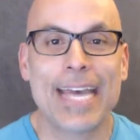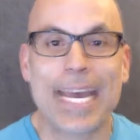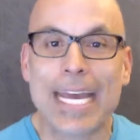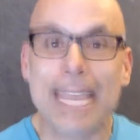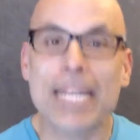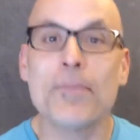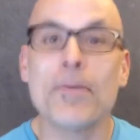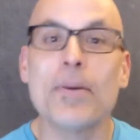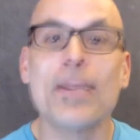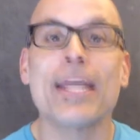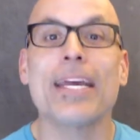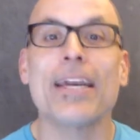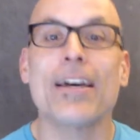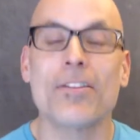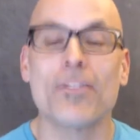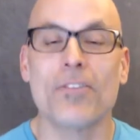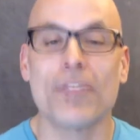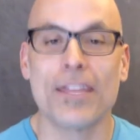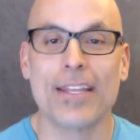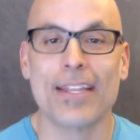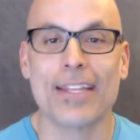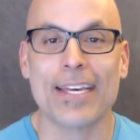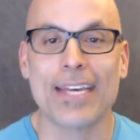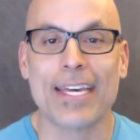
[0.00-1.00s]
to anybody
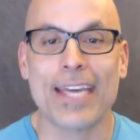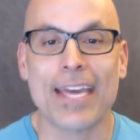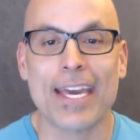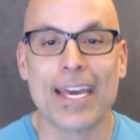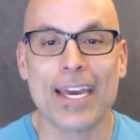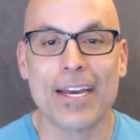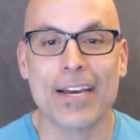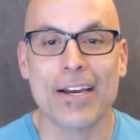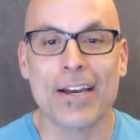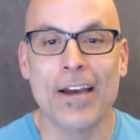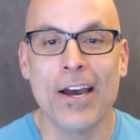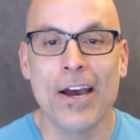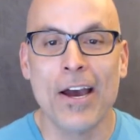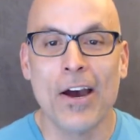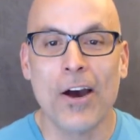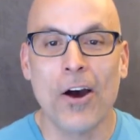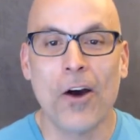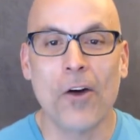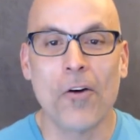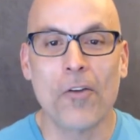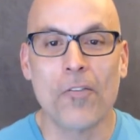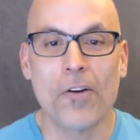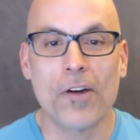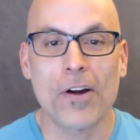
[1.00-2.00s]
other than the king
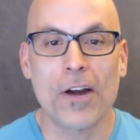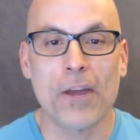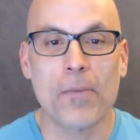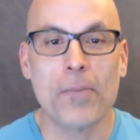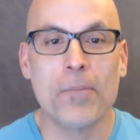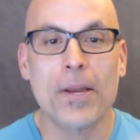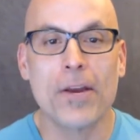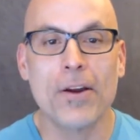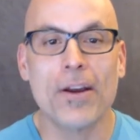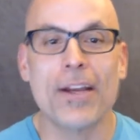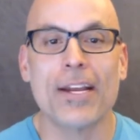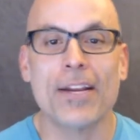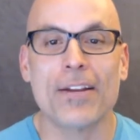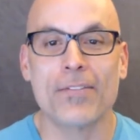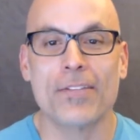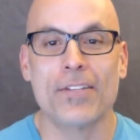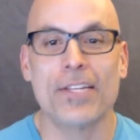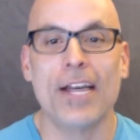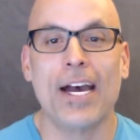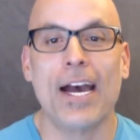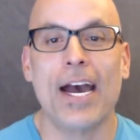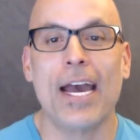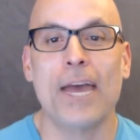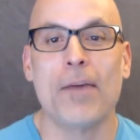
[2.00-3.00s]
over a period
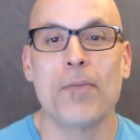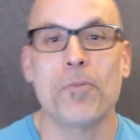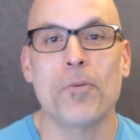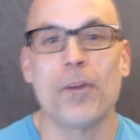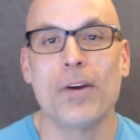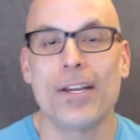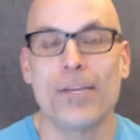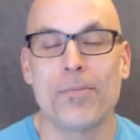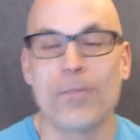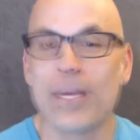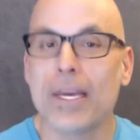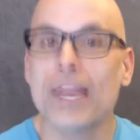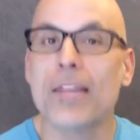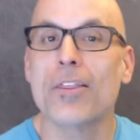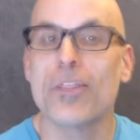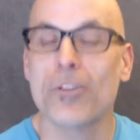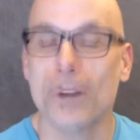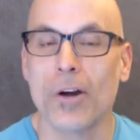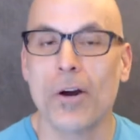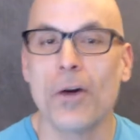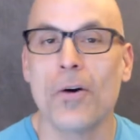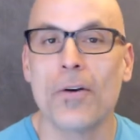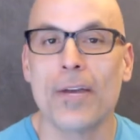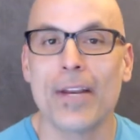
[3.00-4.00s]
of time would be
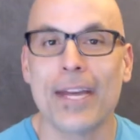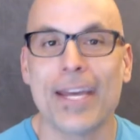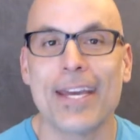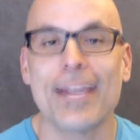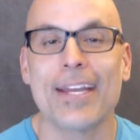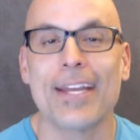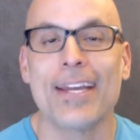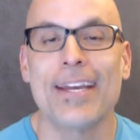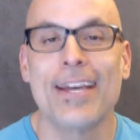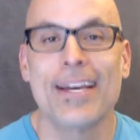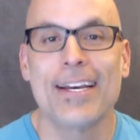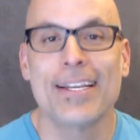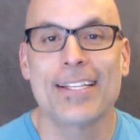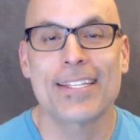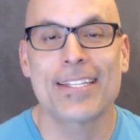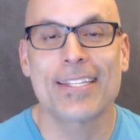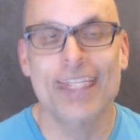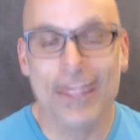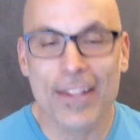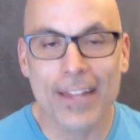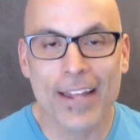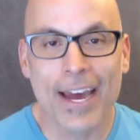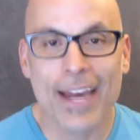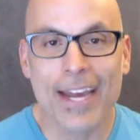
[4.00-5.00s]
thrown into
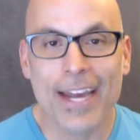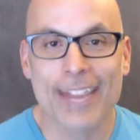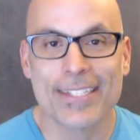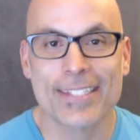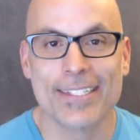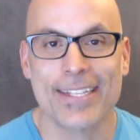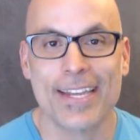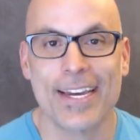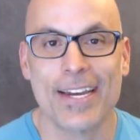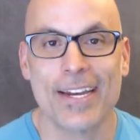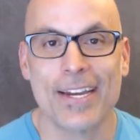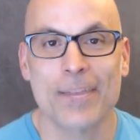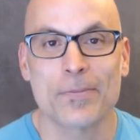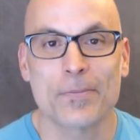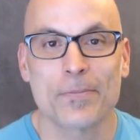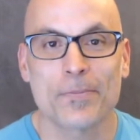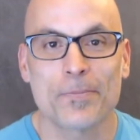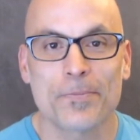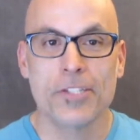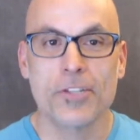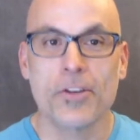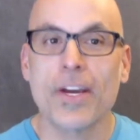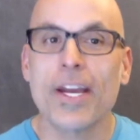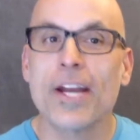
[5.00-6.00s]
the lion's den.
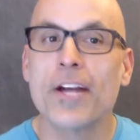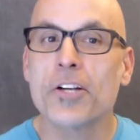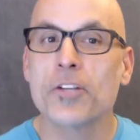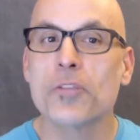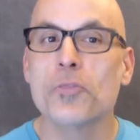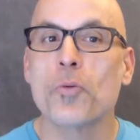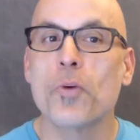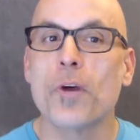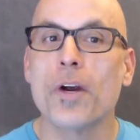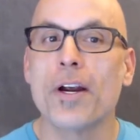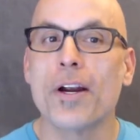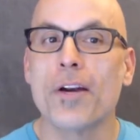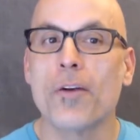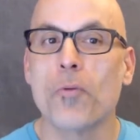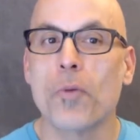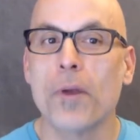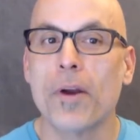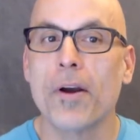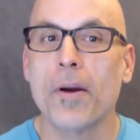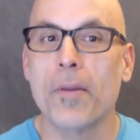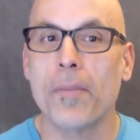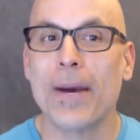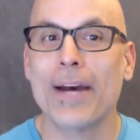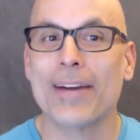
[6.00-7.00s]
So here's where
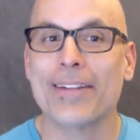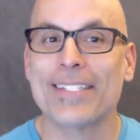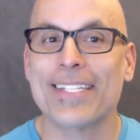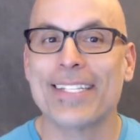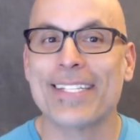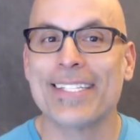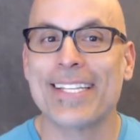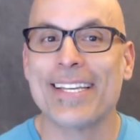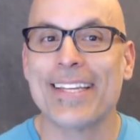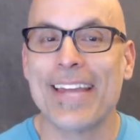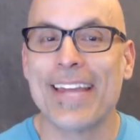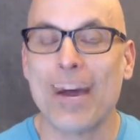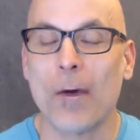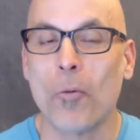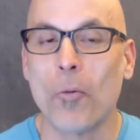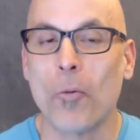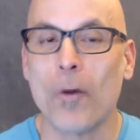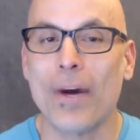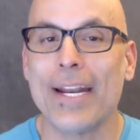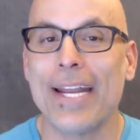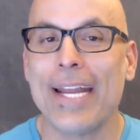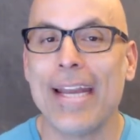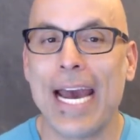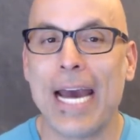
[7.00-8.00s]
we're about to see that
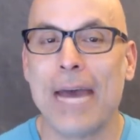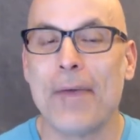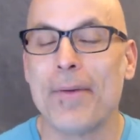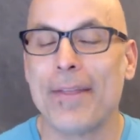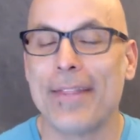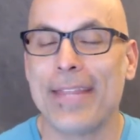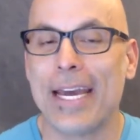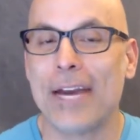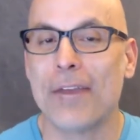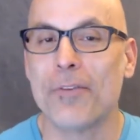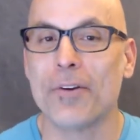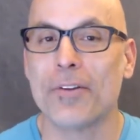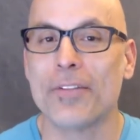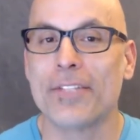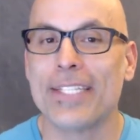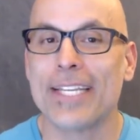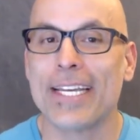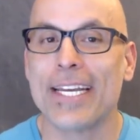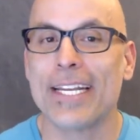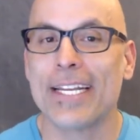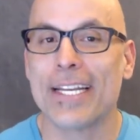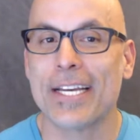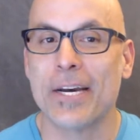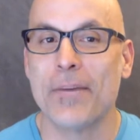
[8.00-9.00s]
one habit, that
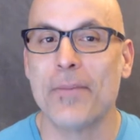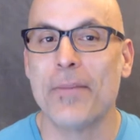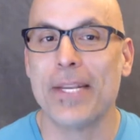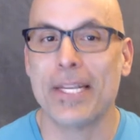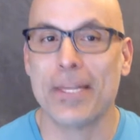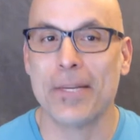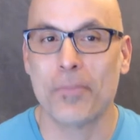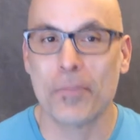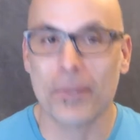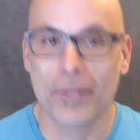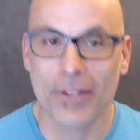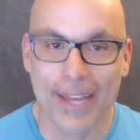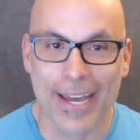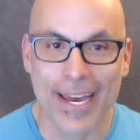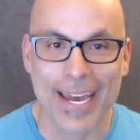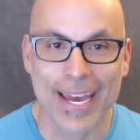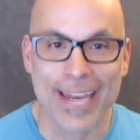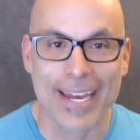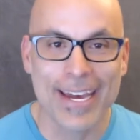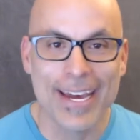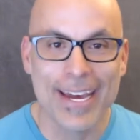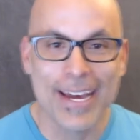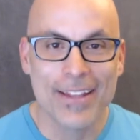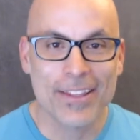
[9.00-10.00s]
routine come into
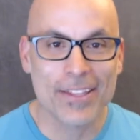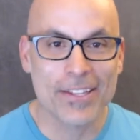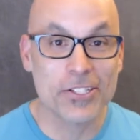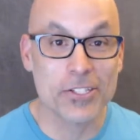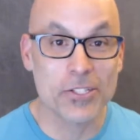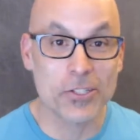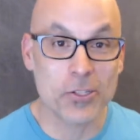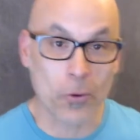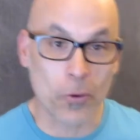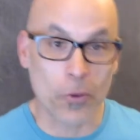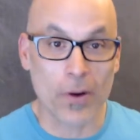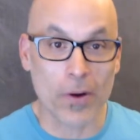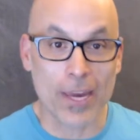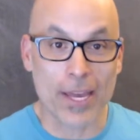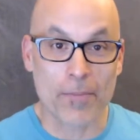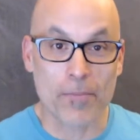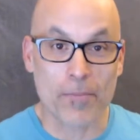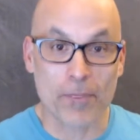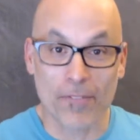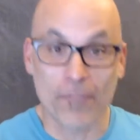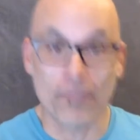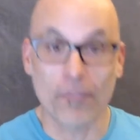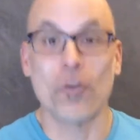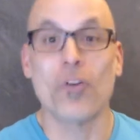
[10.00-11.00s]
play, the story
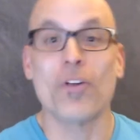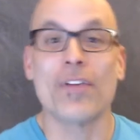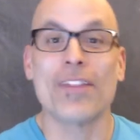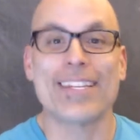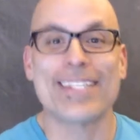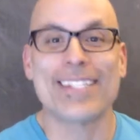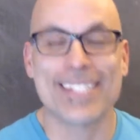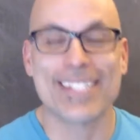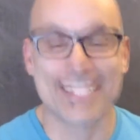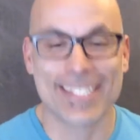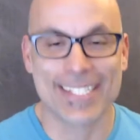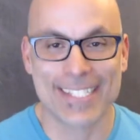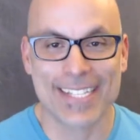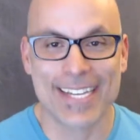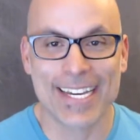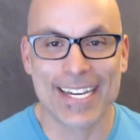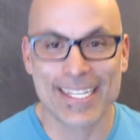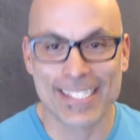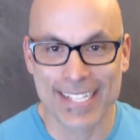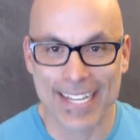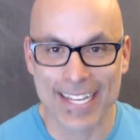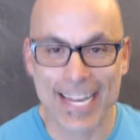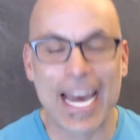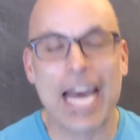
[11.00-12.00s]
before the
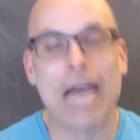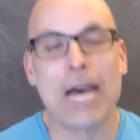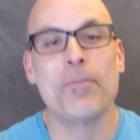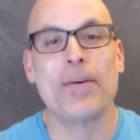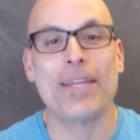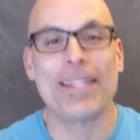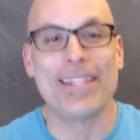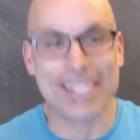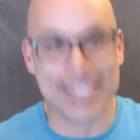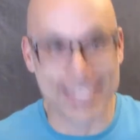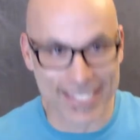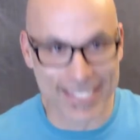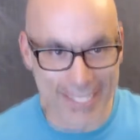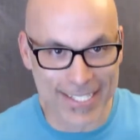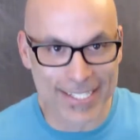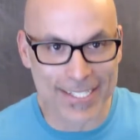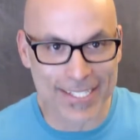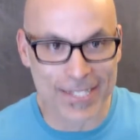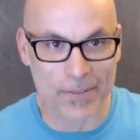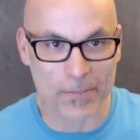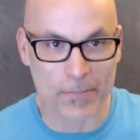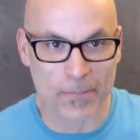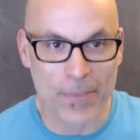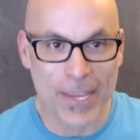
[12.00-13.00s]
success, the habit, the
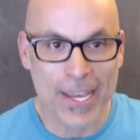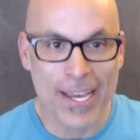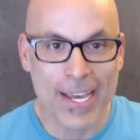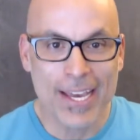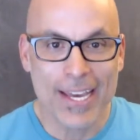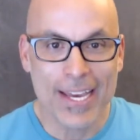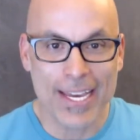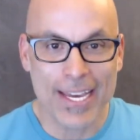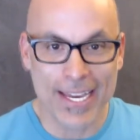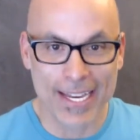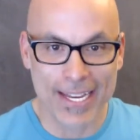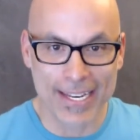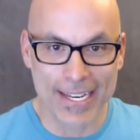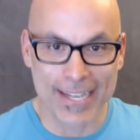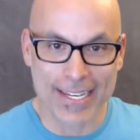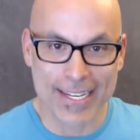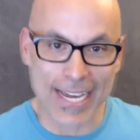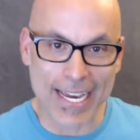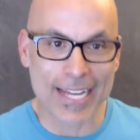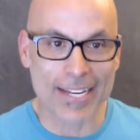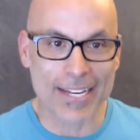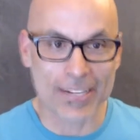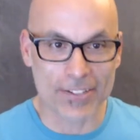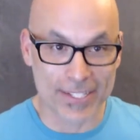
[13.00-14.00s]
system. In
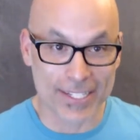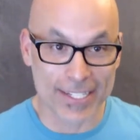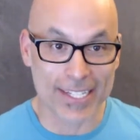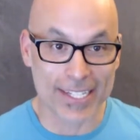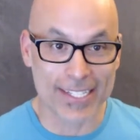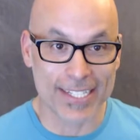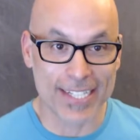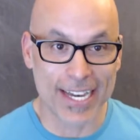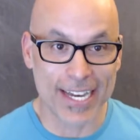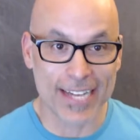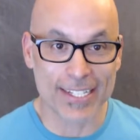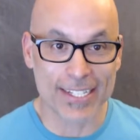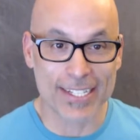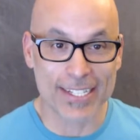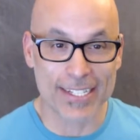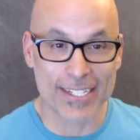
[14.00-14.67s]
Daniel 6:10 it